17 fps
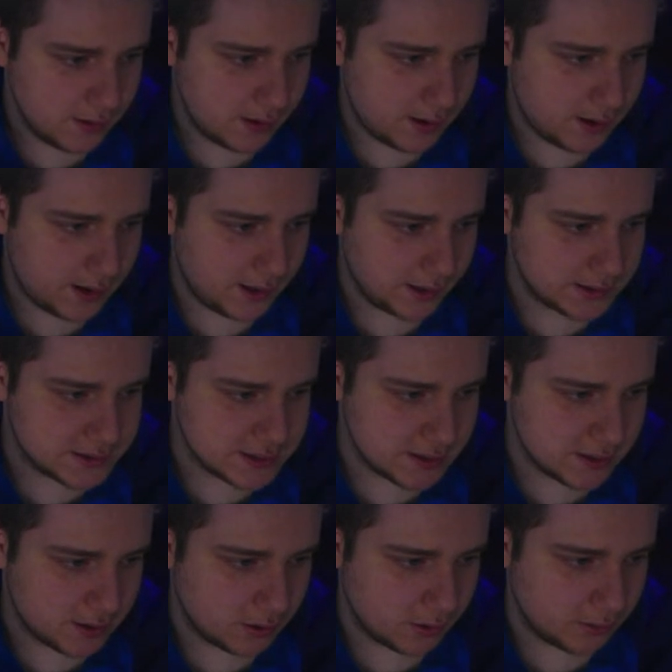Let's
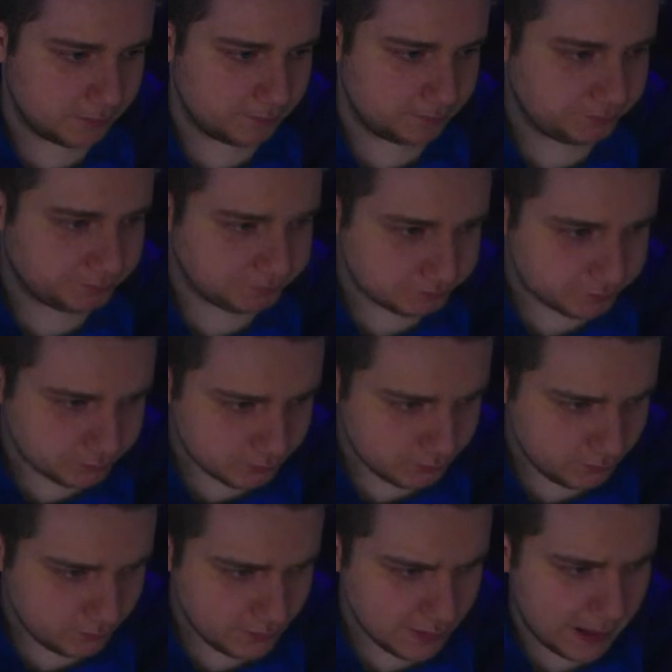see here,
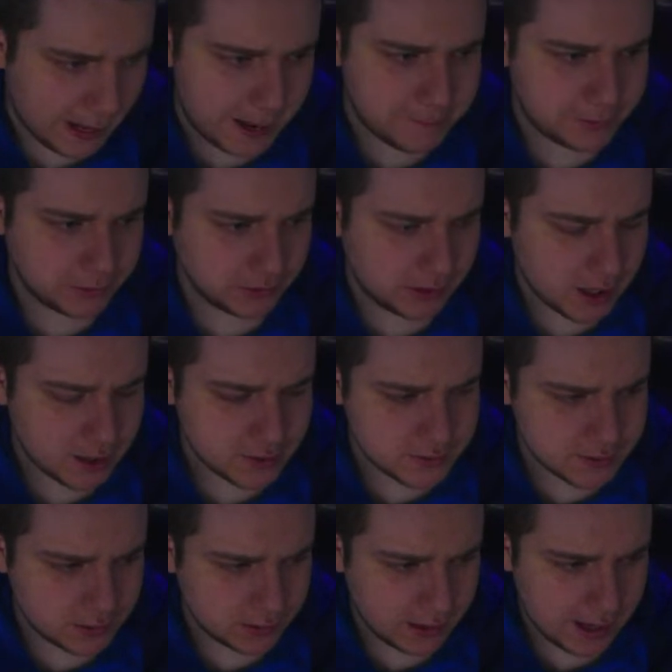Hypoluxo,